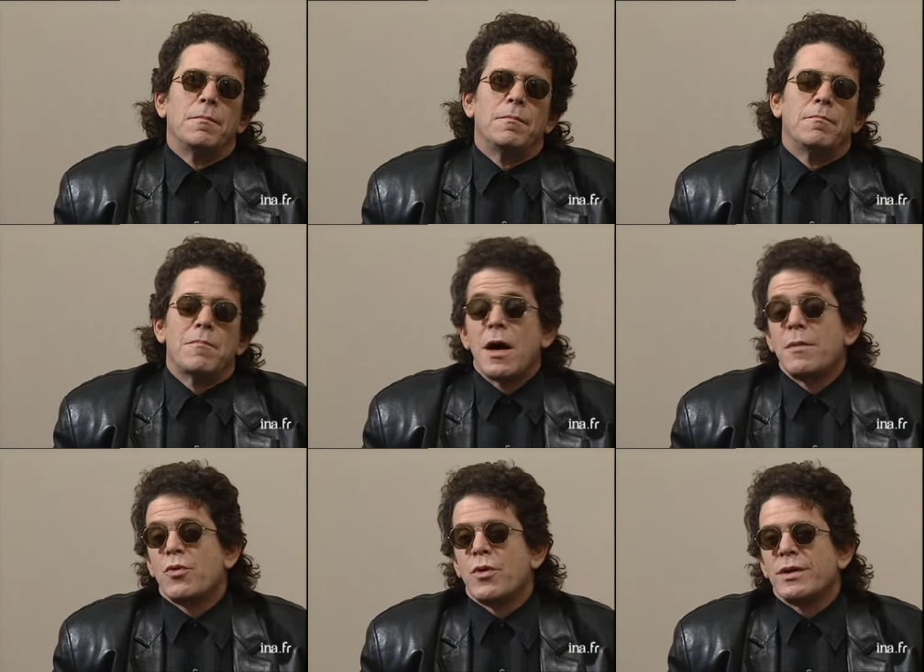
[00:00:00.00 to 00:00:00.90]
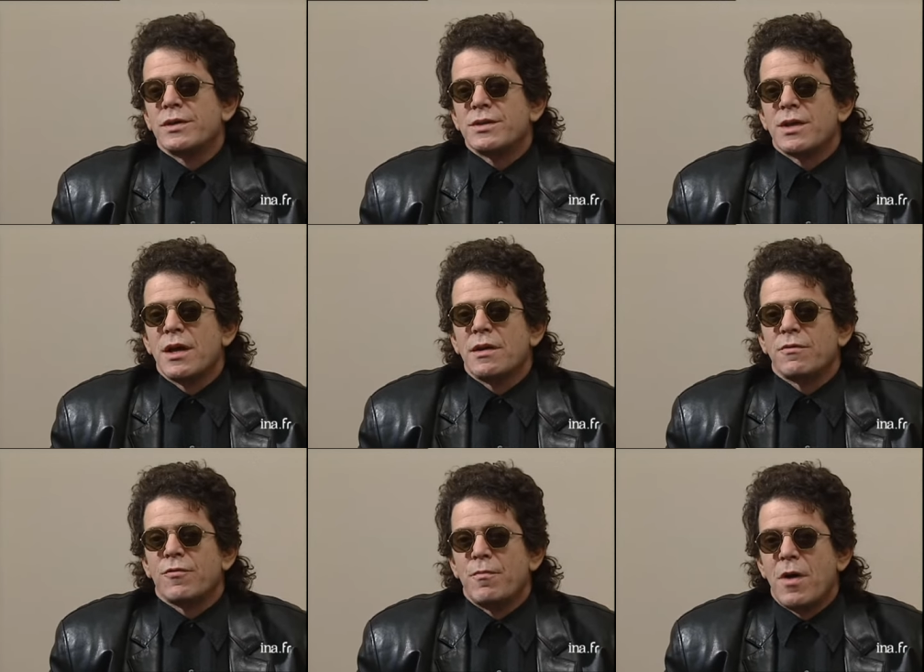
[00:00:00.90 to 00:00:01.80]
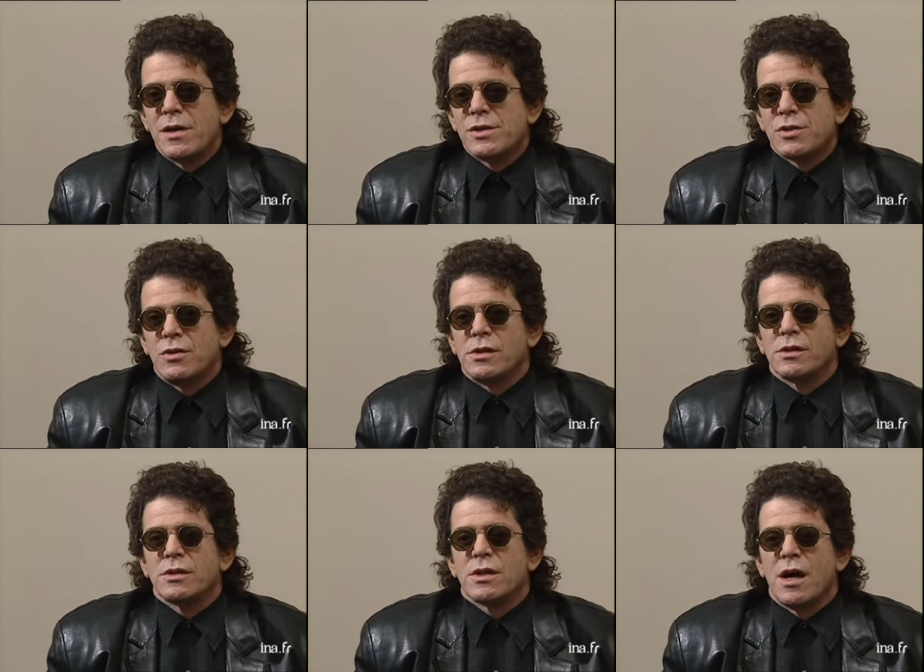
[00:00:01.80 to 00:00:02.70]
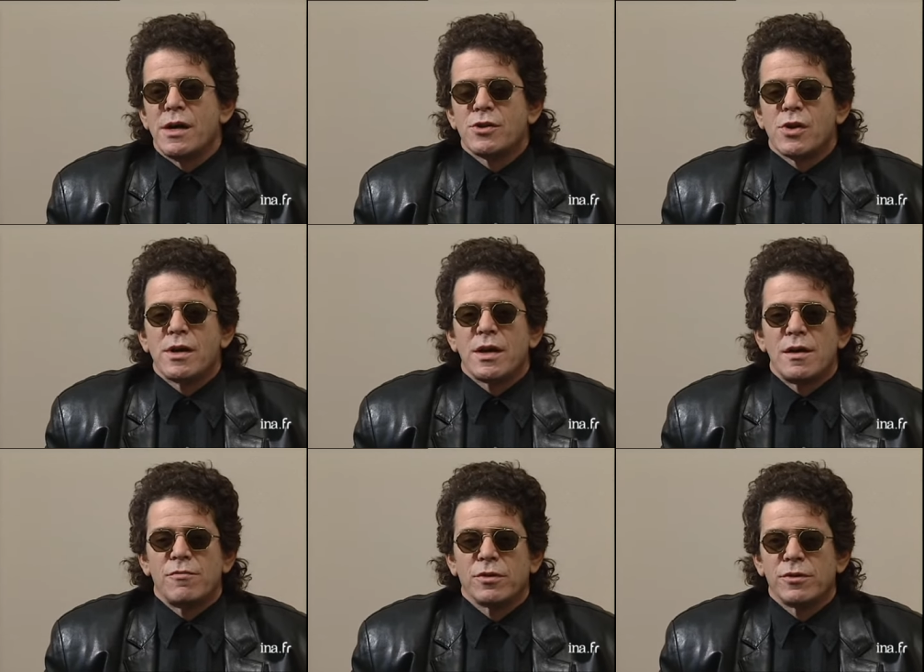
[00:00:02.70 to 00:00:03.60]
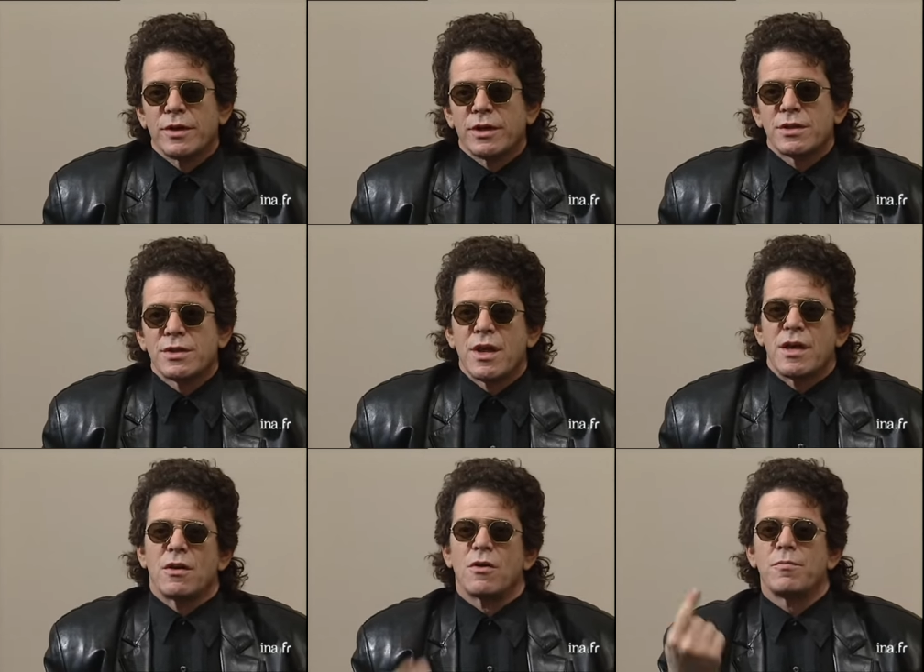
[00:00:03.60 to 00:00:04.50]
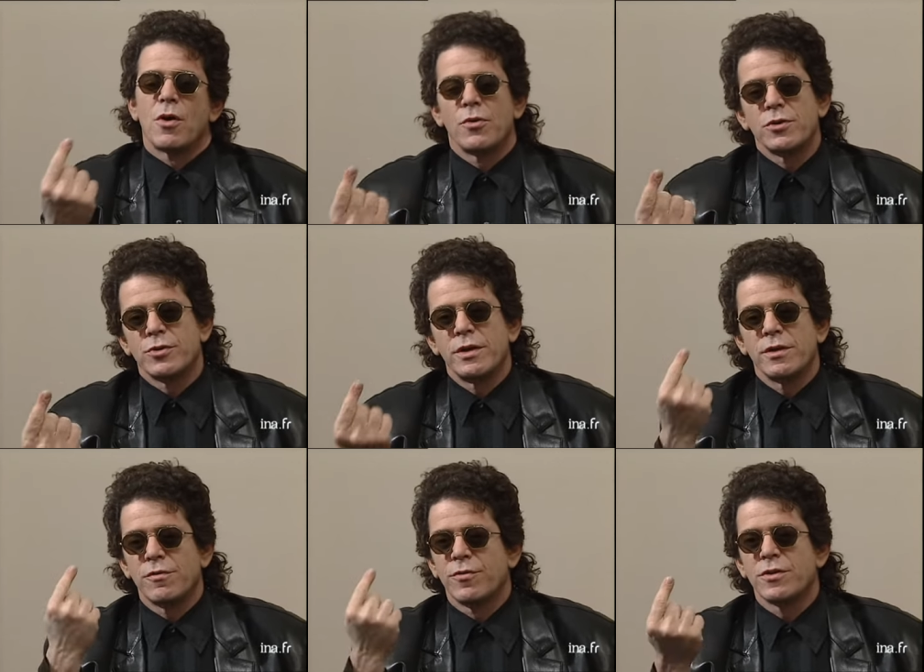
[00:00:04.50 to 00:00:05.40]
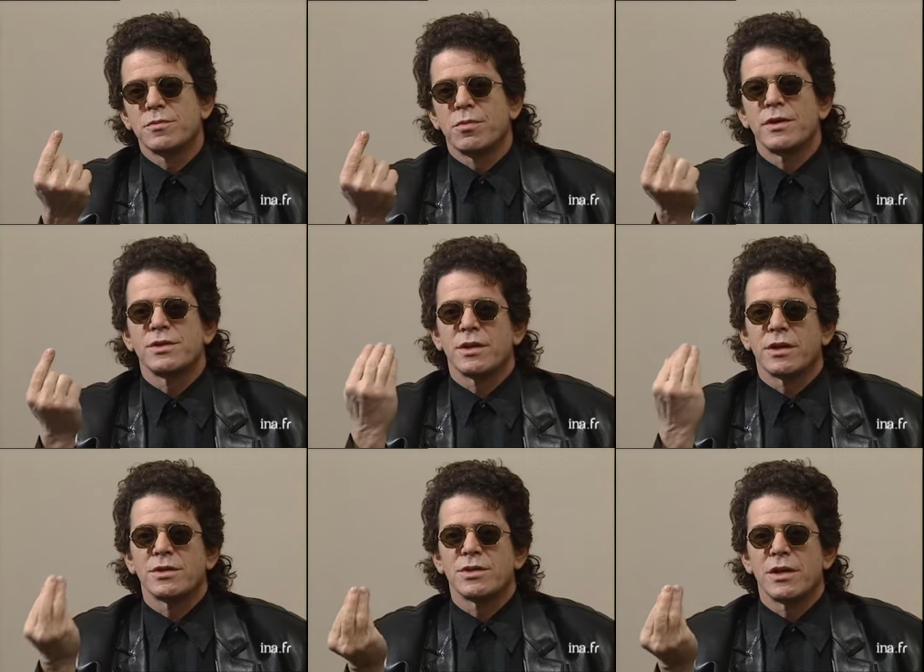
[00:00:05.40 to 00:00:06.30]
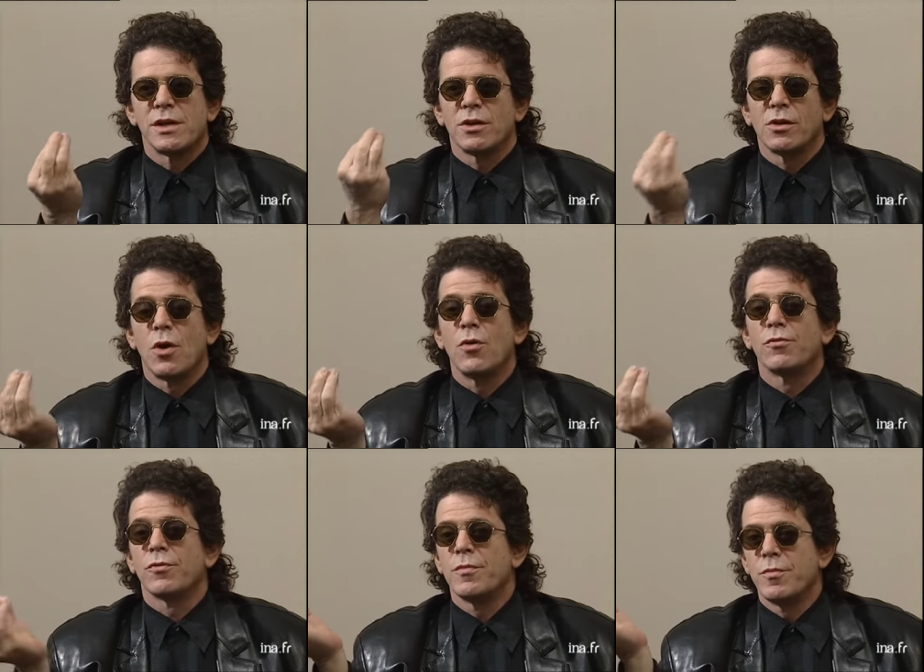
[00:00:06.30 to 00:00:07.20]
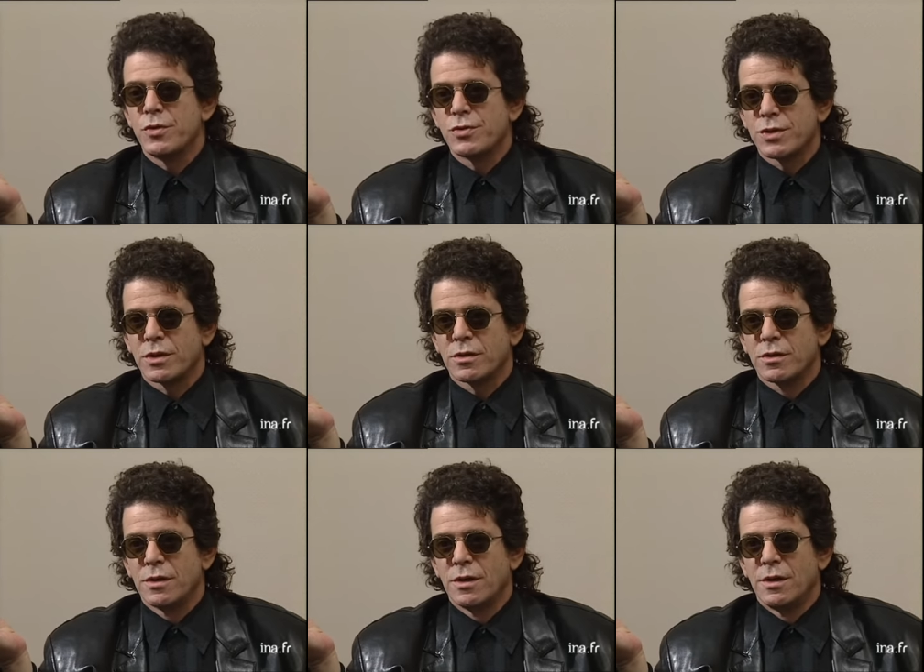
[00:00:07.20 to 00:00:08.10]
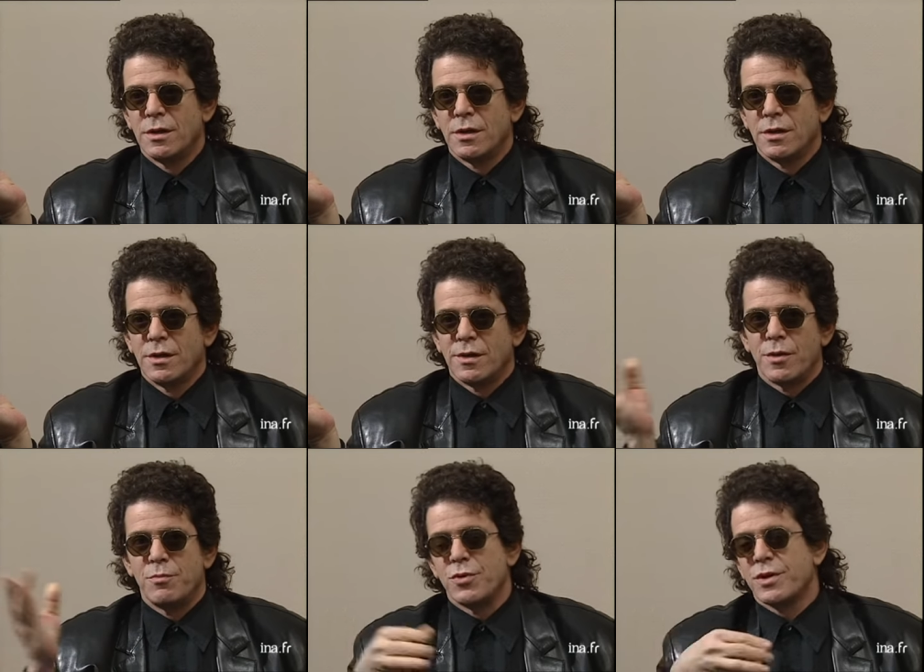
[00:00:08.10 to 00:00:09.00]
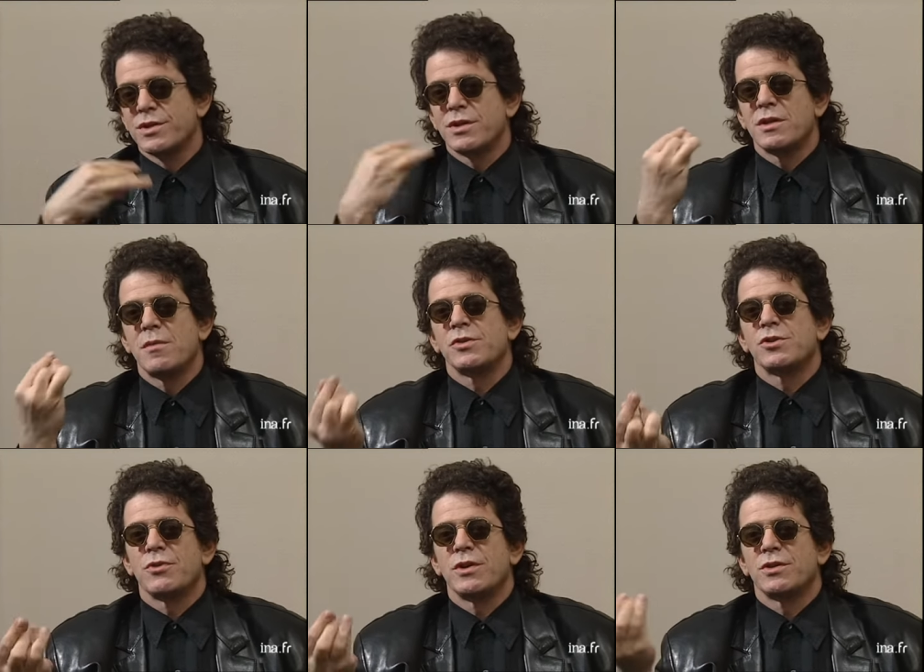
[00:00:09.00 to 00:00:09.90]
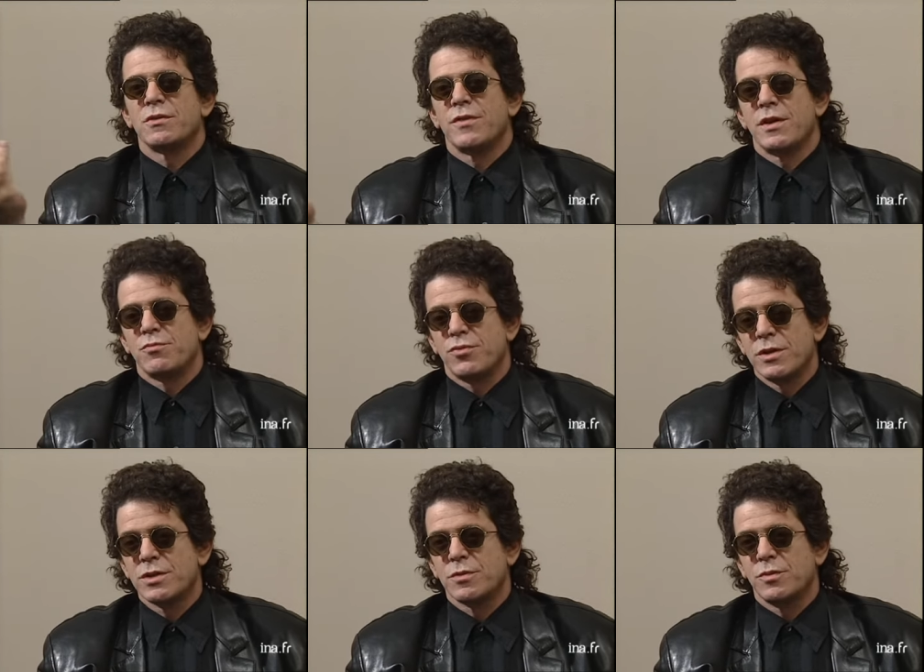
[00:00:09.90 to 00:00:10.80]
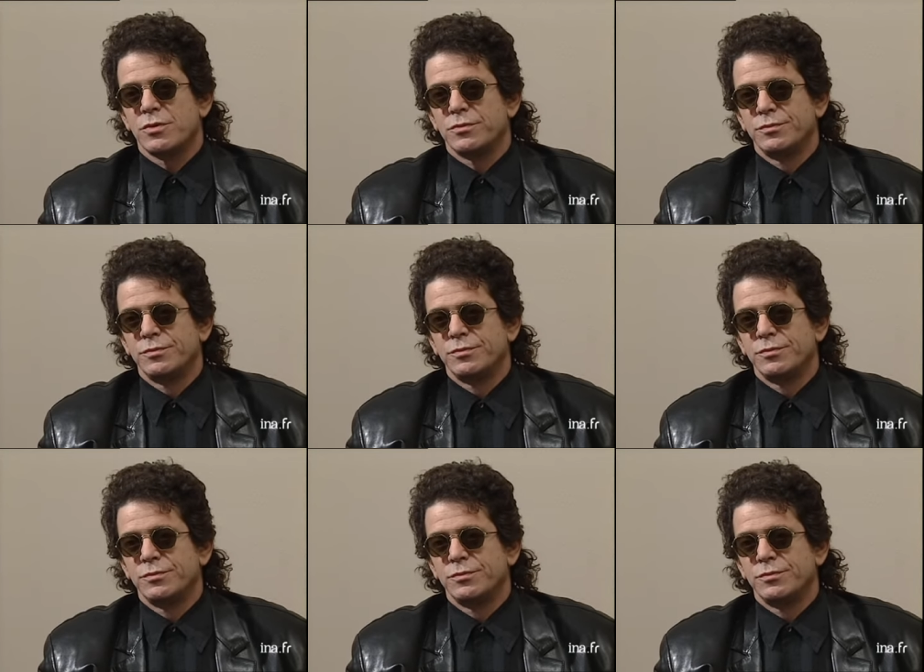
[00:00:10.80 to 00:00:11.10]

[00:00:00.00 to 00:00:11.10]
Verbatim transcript: my point is that for my songs, I try to have lyrics that are poetry in the first place and can stand alone from the music. The book is a demonstration of that principle.